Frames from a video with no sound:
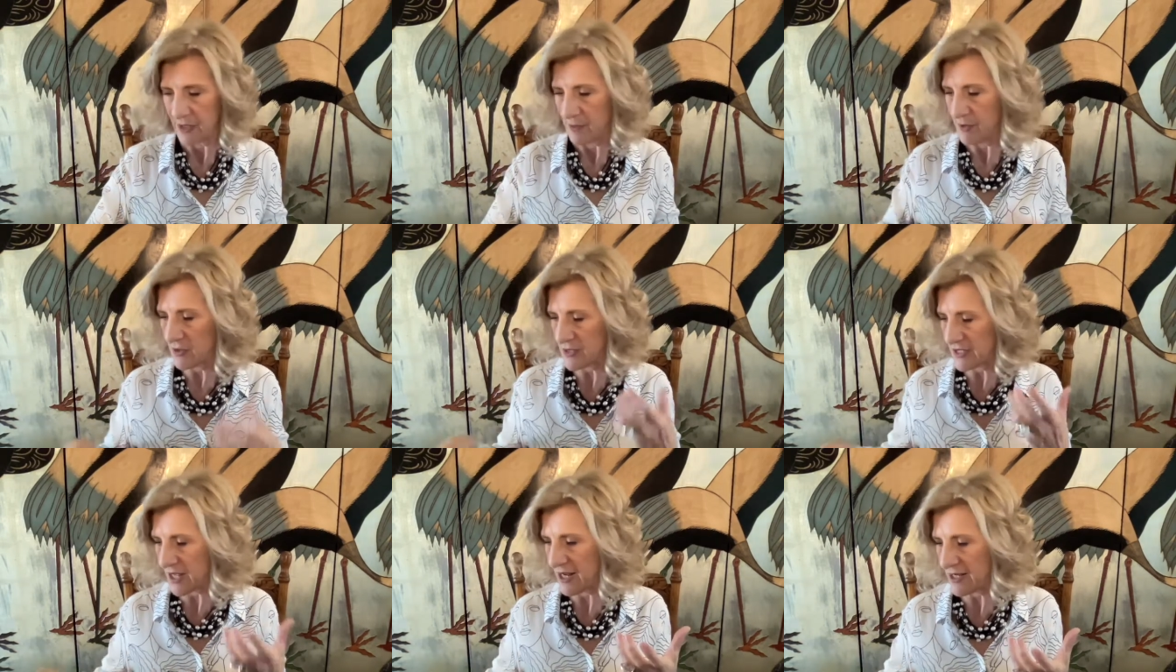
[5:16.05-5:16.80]
because
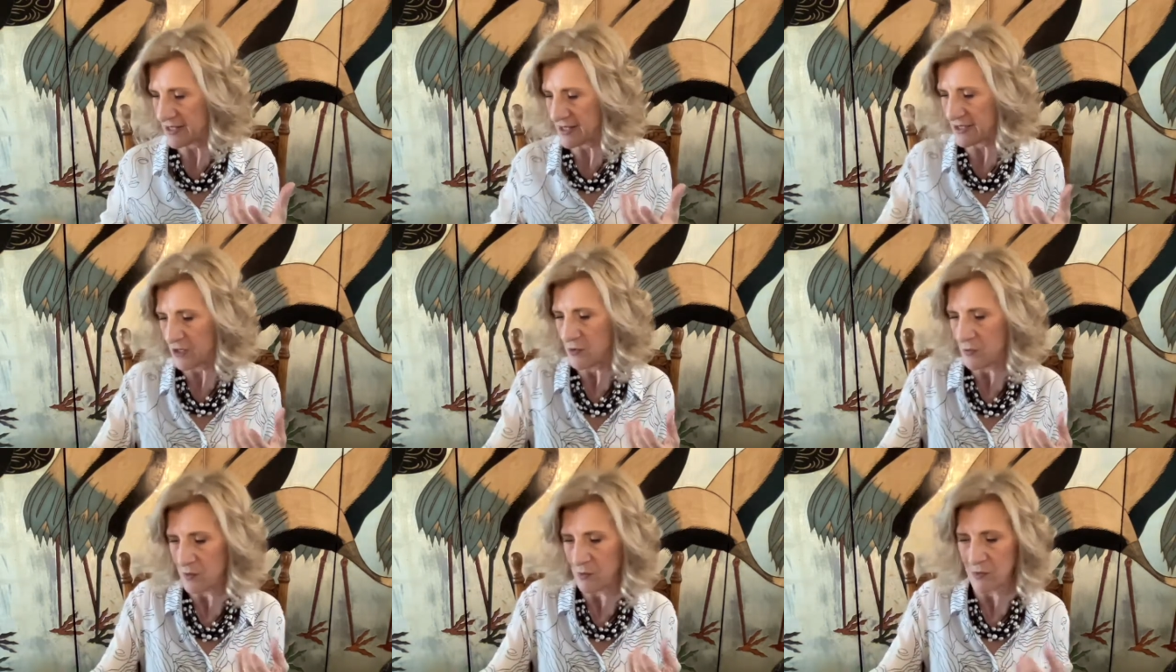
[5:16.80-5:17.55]
that has its own
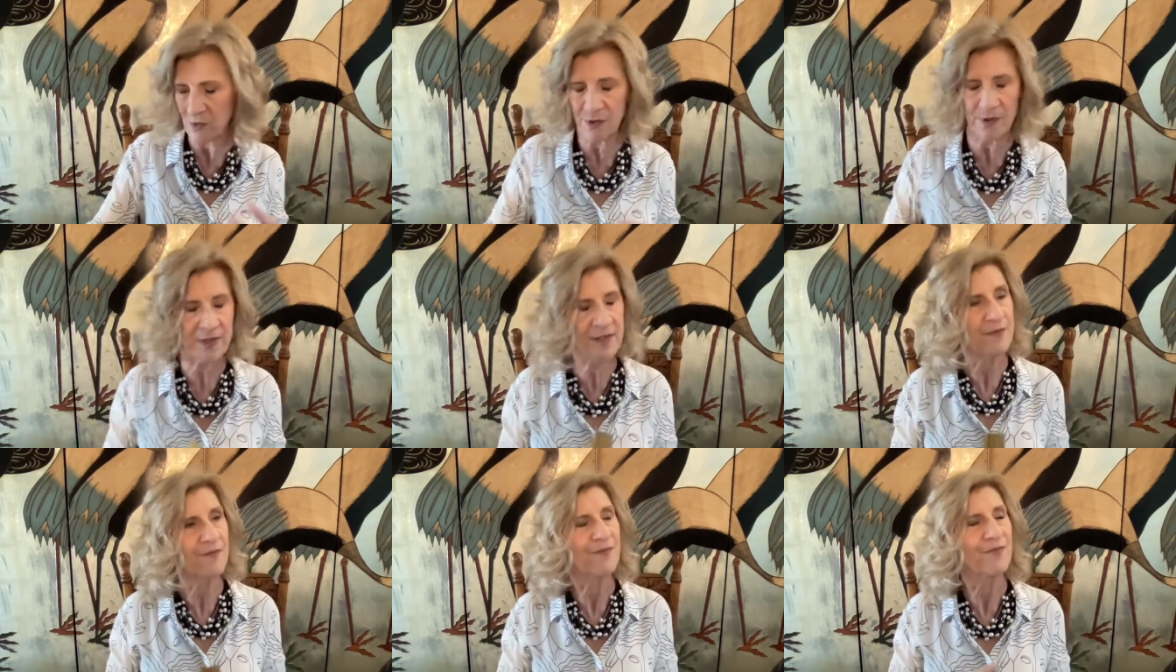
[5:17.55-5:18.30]
rewards.